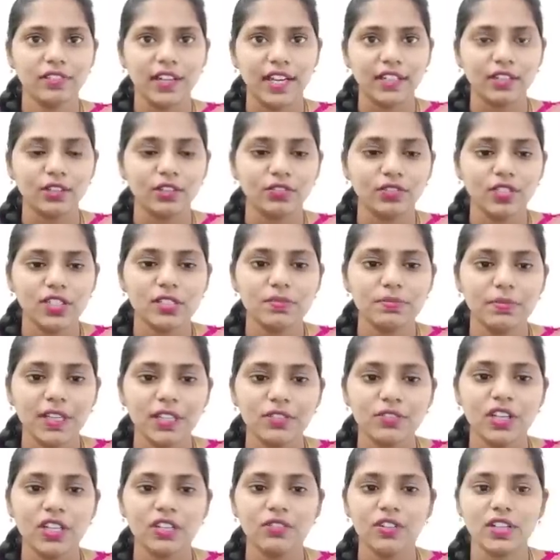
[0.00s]
flight of this
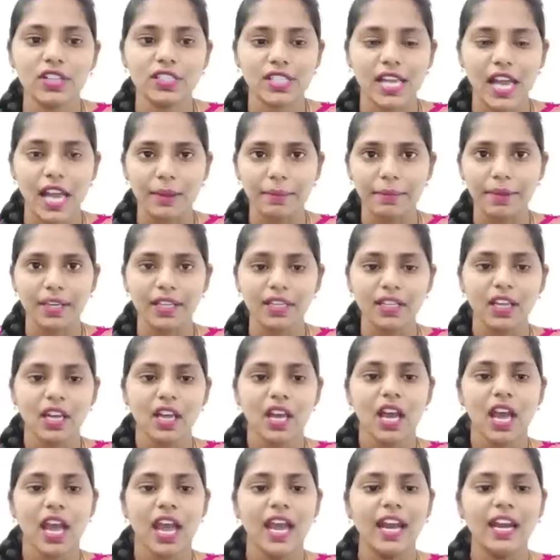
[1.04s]
MiG-21 is happening
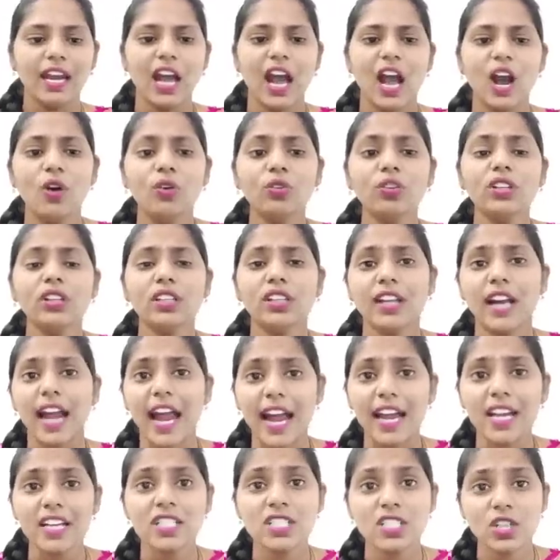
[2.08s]
and how the
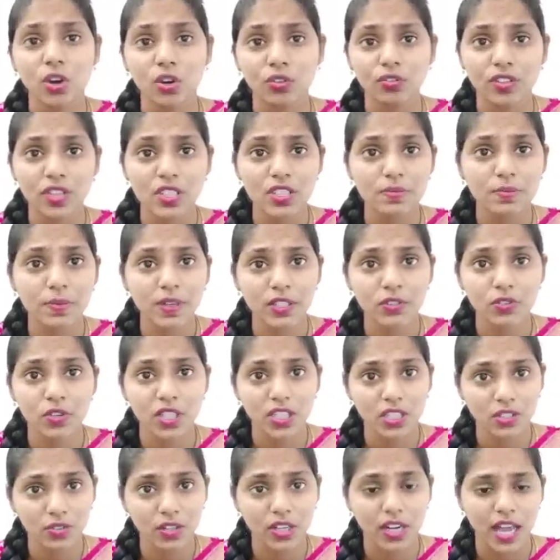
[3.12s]
crash of this
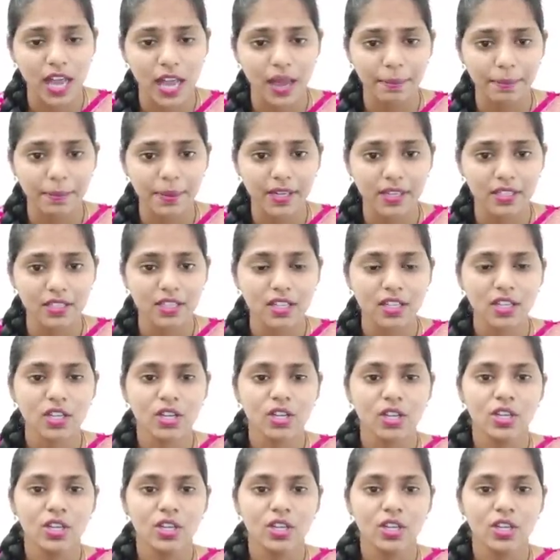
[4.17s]
MiG-21 happened.